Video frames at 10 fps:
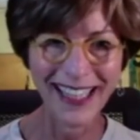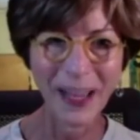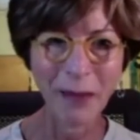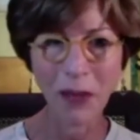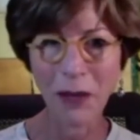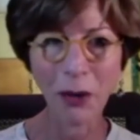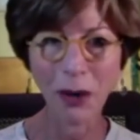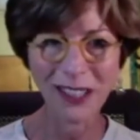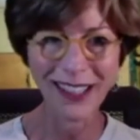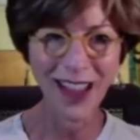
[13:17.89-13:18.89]
And somebody
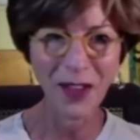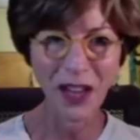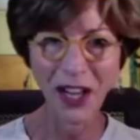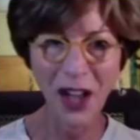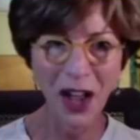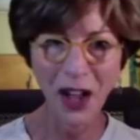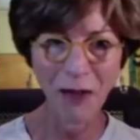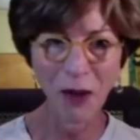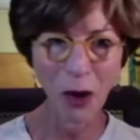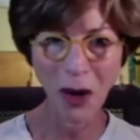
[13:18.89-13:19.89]
posted on that thing,
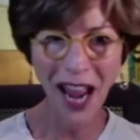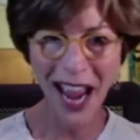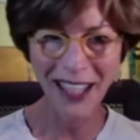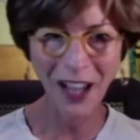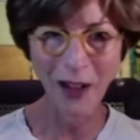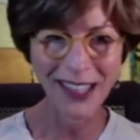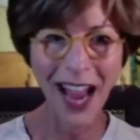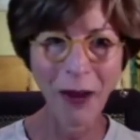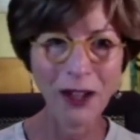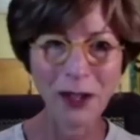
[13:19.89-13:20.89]
if you're in handcuffs,
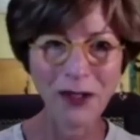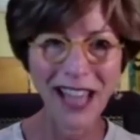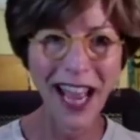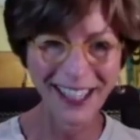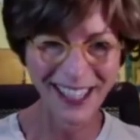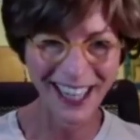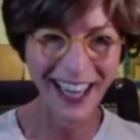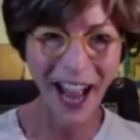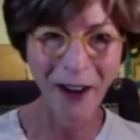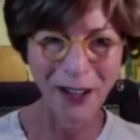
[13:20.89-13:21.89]
how are you
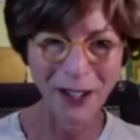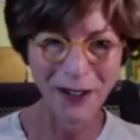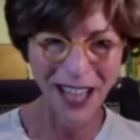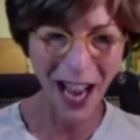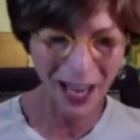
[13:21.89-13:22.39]
texting? How are you